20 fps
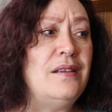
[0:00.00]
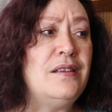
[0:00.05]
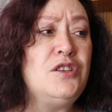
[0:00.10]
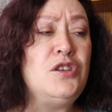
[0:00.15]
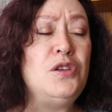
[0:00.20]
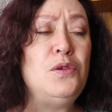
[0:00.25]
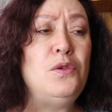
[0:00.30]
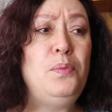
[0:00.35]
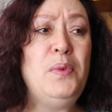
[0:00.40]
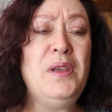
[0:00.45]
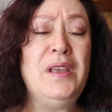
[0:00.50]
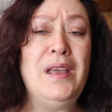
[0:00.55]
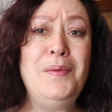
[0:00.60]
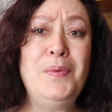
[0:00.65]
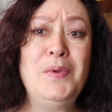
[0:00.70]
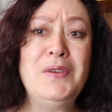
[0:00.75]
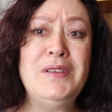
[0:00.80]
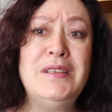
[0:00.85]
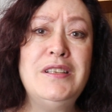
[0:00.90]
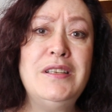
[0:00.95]
to be
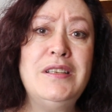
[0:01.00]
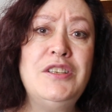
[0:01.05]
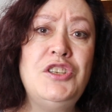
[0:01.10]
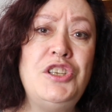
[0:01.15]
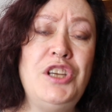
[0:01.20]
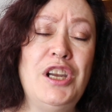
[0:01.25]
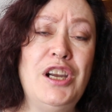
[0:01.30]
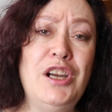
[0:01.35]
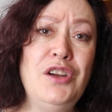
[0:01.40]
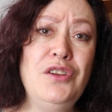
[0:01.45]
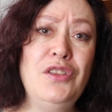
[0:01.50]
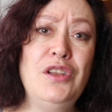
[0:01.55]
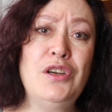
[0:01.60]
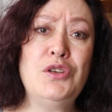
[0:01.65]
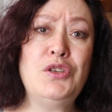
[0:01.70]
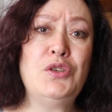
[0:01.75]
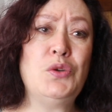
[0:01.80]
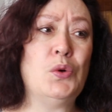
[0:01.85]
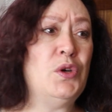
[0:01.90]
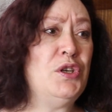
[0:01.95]
able to share
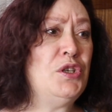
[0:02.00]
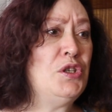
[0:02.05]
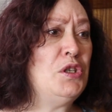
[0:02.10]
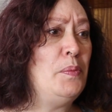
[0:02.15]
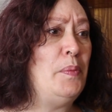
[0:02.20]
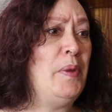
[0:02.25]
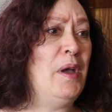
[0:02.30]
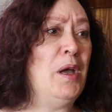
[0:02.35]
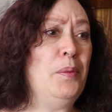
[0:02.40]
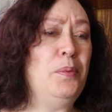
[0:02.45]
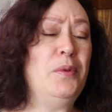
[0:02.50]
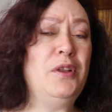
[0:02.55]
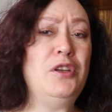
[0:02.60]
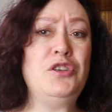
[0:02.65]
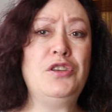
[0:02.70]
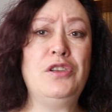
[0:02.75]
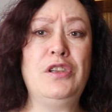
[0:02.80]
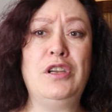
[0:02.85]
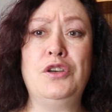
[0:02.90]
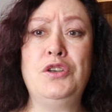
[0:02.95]
their stories, to
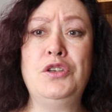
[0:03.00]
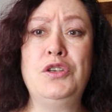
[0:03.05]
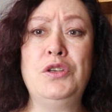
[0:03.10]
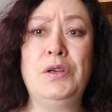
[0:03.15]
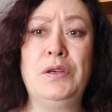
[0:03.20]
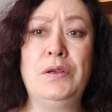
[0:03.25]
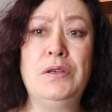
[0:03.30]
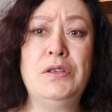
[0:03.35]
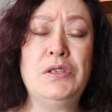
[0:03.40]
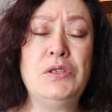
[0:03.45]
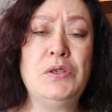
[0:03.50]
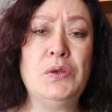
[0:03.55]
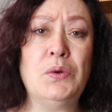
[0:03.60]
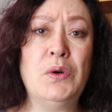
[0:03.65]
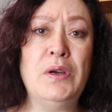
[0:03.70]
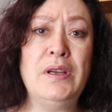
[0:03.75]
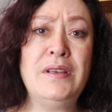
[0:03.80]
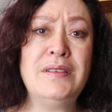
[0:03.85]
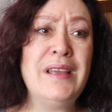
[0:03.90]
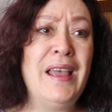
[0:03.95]
publish their
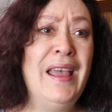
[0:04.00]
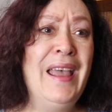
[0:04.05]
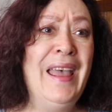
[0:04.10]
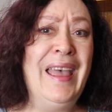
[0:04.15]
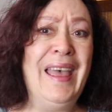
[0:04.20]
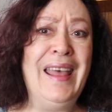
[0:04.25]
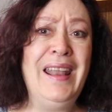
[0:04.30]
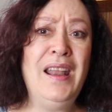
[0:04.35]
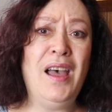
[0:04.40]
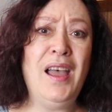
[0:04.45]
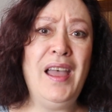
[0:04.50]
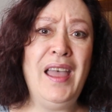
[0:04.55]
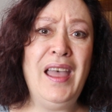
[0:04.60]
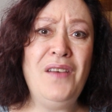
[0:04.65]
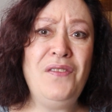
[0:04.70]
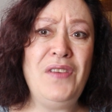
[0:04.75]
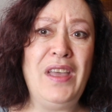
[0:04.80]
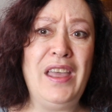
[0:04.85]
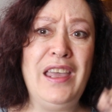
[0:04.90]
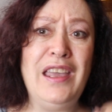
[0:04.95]
stories, and not
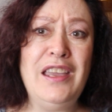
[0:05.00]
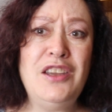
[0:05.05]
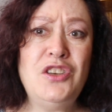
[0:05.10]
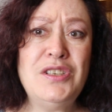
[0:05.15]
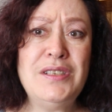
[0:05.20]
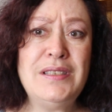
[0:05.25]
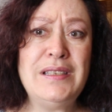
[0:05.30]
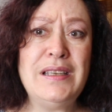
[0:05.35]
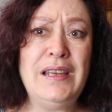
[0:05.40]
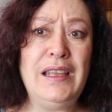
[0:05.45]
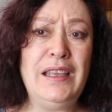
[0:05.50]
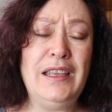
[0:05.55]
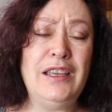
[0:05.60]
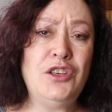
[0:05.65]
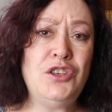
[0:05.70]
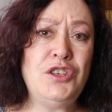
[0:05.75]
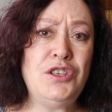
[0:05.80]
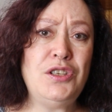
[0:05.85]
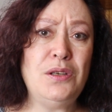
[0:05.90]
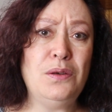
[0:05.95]
have age as an
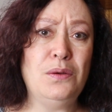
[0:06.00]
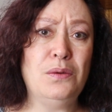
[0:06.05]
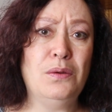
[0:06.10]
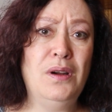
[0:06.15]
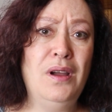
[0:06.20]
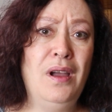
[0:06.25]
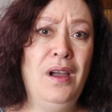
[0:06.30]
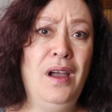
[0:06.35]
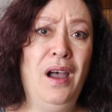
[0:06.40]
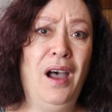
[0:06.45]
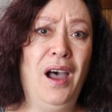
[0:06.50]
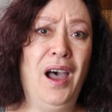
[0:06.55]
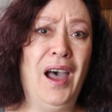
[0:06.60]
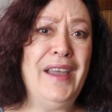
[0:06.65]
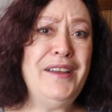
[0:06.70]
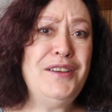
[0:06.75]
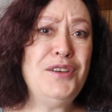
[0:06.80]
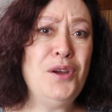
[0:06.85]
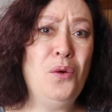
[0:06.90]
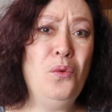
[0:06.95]
issue.
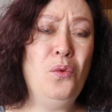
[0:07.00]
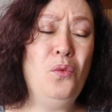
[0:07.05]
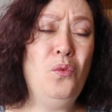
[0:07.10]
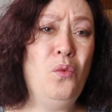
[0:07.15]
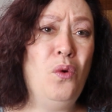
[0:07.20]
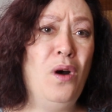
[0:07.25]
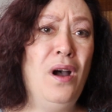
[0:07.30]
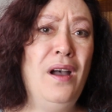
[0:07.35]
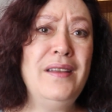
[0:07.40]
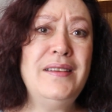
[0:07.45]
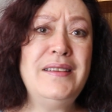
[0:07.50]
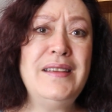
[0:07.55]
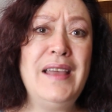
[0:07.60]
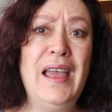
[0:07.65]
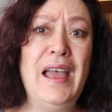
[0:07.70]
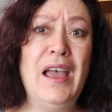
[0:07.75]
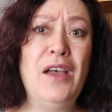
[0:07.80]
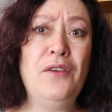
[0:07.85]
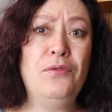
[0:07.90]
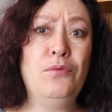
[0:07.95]
I don't want to
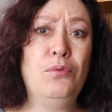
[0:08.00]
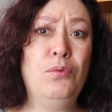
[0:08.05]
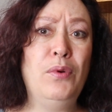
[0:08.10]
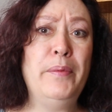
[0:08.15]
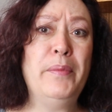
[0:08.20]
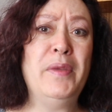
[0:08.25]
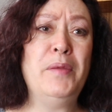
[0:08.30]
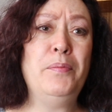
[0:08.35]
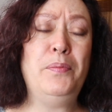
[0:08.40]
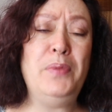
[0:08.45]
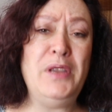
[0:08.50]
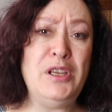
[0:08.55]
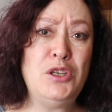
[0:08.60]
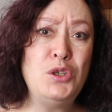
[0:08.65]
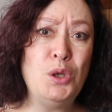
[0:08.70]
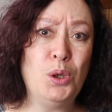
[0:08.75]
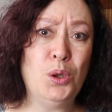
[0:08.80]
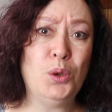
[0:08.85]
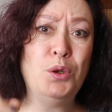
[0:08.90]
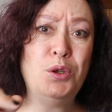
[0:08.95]
have women be
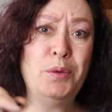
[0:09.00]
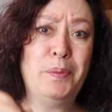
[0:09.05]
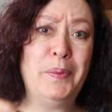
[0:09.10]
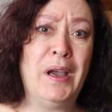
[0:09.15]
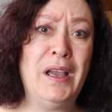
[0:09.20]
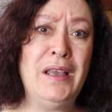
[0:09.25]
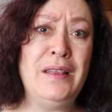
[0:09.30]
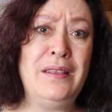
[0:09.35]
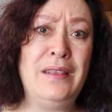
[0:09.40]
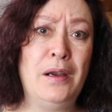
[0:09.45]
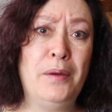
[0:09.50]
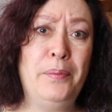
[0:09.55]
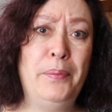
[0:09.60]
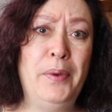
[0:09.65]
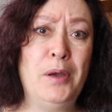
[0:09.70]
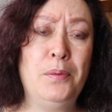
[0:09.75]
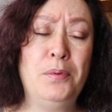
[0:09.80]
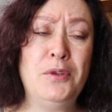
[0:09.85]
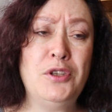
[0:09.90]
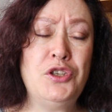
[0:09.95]
told by their
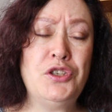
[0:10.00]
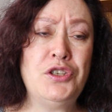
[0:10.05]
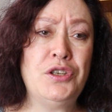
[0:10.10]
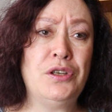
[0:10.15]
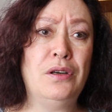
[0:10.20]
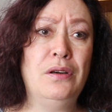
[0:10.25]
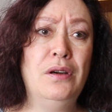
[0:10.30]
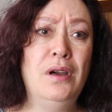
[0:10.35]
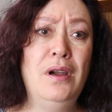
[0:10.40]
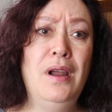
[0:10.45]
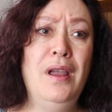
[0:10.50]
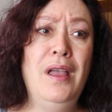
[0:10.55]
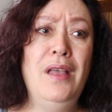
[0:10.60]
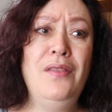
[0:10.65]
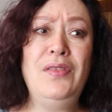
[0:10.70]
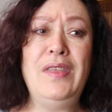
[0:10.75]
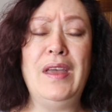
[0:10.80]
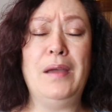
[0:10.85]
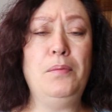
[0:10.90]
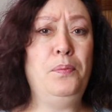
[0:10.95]
publisher
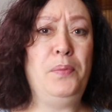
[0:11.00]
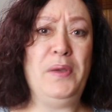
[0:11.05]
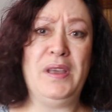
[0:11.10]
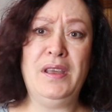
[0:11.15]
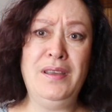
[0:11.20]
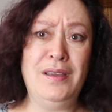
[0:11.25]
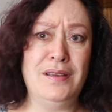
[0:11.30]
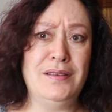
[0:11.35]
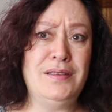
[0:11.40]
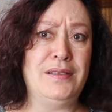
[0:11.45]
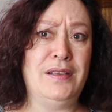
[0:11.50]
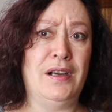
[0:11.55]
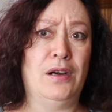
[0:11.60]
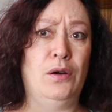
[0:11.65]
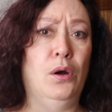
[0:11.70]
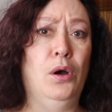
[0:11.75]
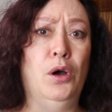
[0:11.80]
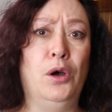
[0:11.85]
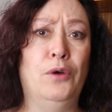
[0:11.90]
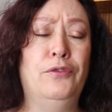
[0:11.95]
that because
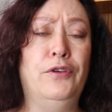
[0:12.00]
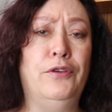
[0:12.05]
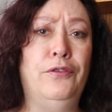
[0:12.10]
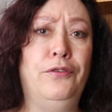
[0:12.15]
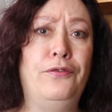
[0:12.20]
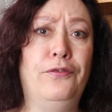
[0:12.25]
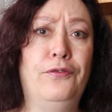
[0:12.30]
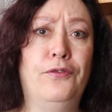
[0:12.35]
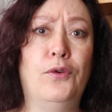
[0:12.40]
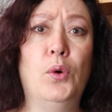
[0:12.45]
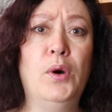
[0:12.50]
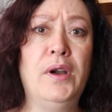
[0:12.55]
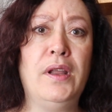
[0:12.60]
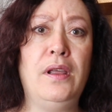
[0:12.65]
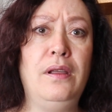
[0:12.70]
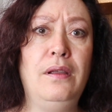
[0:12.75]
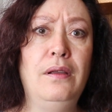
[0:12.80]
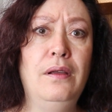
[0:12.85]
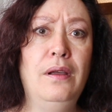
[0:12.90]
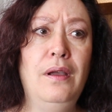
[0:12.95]
they're over
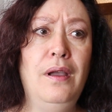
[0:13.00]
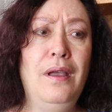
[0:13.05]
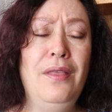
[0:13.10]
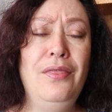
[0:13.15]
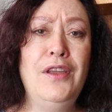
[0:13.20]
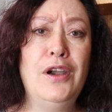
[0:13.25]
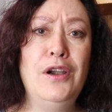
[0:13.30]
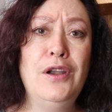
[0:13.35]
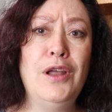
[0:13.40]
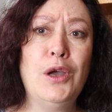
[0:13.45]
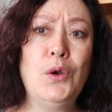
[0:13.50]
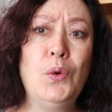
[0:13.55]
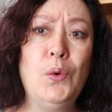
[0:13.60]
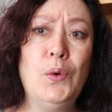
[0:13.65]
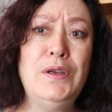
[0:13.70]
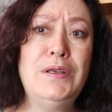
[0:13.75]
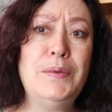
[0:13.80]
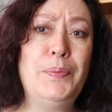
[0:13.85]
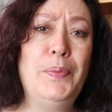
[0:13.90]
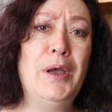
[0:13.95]
40, they're not
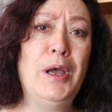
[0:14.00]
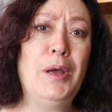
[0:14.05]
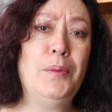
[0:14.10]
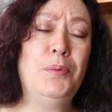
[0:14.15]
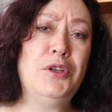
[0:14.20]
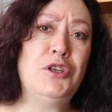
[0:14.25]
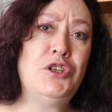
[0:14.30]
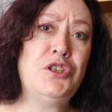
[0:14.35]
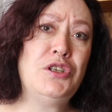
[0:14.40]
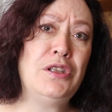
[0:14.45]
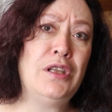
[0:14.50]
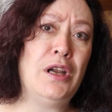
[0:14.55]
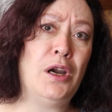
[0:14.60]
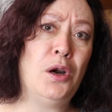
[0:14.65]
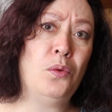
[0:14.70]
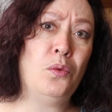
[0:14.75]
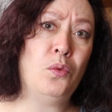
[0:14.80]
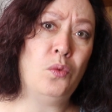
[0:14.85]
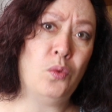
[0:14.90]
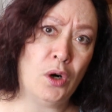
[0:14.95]
going to publish
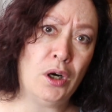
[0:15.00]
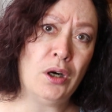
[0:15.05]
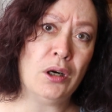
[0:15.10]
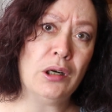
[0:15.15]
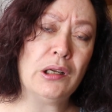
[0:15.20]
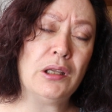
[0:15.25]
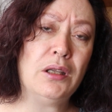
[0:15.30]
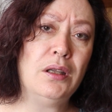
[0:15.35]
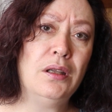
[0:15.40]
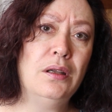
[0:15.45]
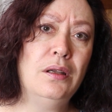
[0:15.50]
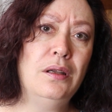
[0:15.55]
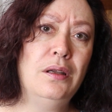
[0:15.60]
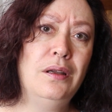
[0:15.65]
their work